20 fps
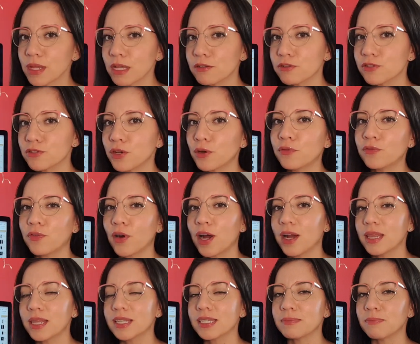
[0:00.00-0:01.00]
So
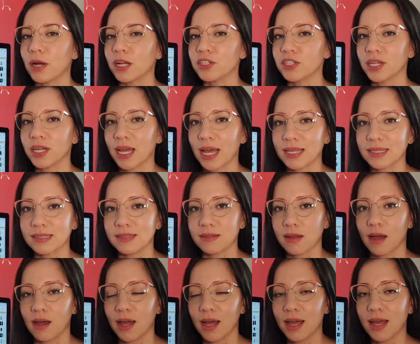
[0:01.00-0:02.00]
far, this matcha has
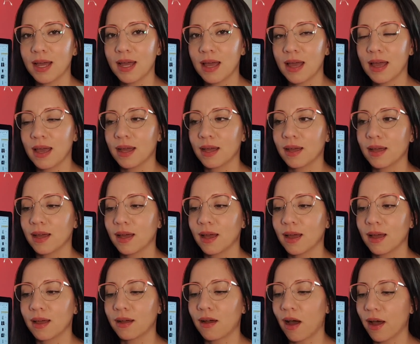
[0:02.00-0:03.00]
not
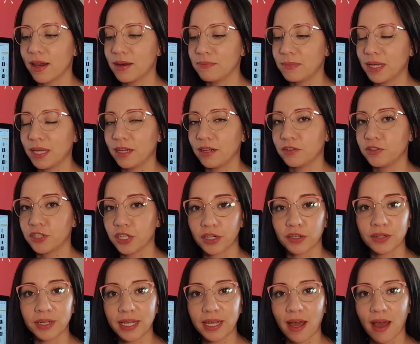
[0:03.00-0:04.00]
gotten me
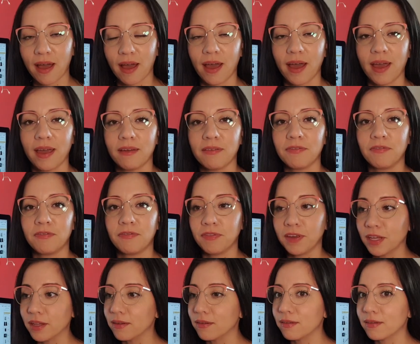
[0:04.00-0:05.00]
jittery. I
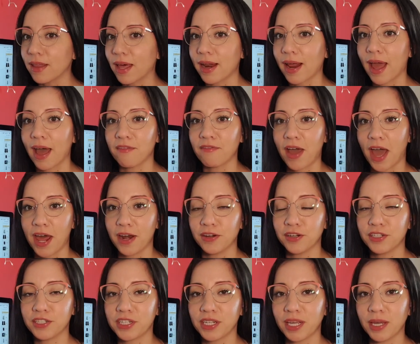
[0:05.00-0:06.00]
feel that I have
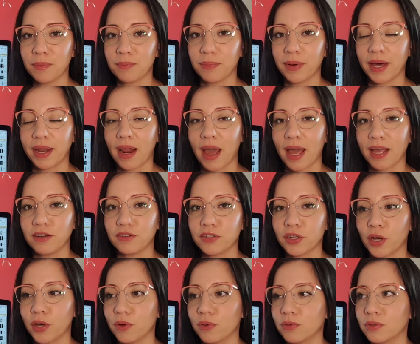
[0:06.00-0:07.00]
energy, but I
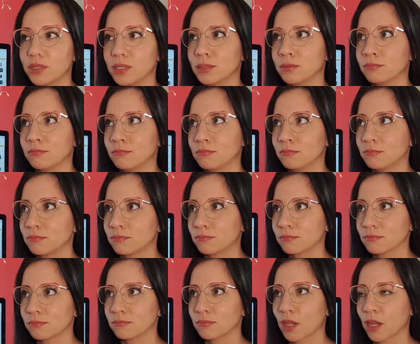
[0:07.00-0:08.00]
don't
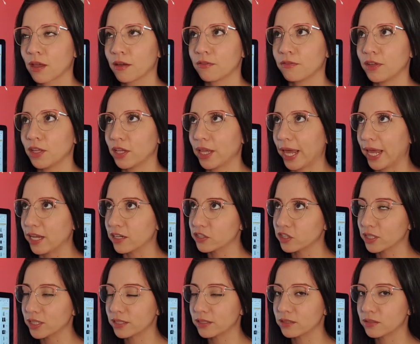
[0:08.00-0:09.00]
feel
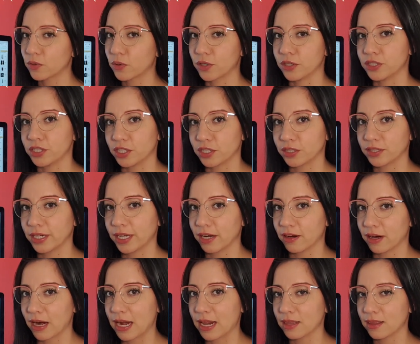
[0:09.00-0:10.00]
anxious or jittery
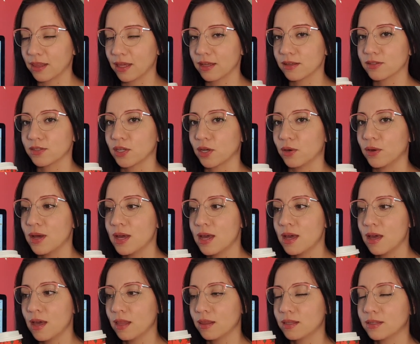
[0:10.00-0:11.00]
or anything. So
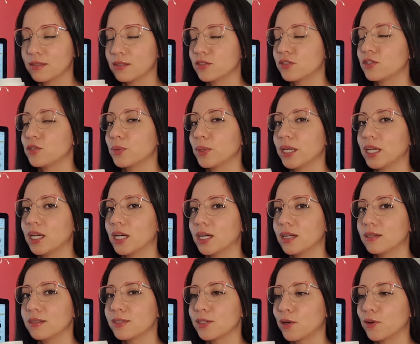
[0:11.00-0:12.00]
this is doing
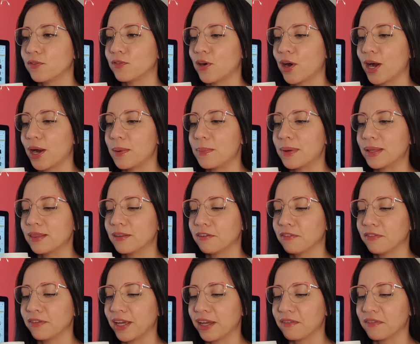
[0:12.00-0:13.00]
good so far, but the
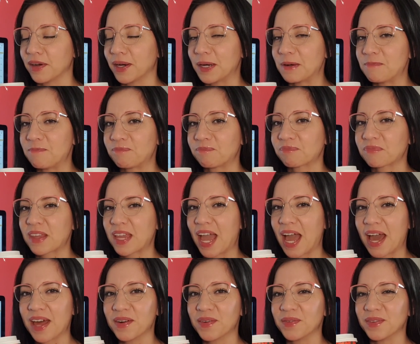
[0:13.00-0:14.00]
flavor,
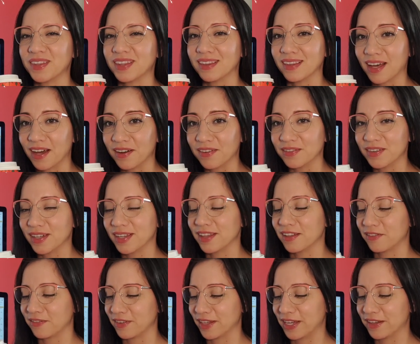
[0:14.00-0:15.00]
I don't love
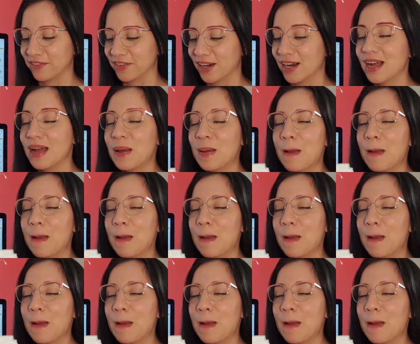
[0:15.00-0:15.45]
the flavor.